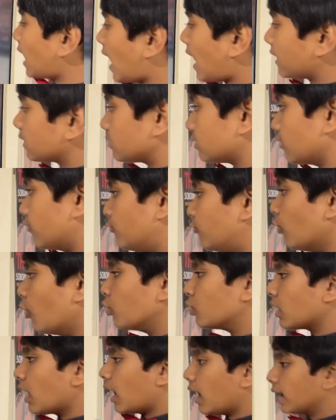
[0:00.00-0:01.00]
at the
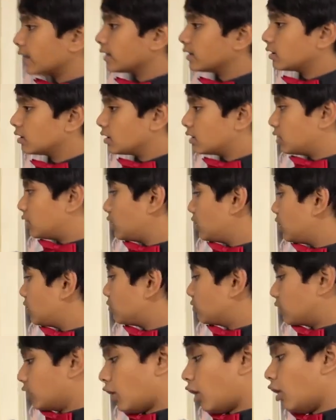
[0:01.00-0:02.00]
foci,
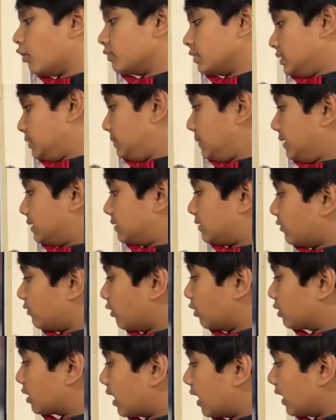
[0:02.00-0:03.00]
will always be at the
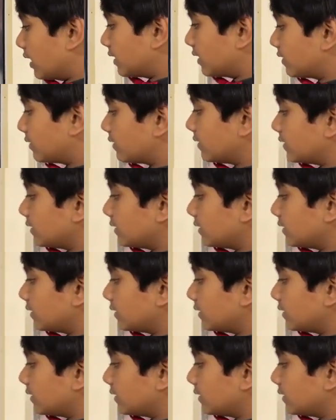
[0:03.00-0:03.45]
foci.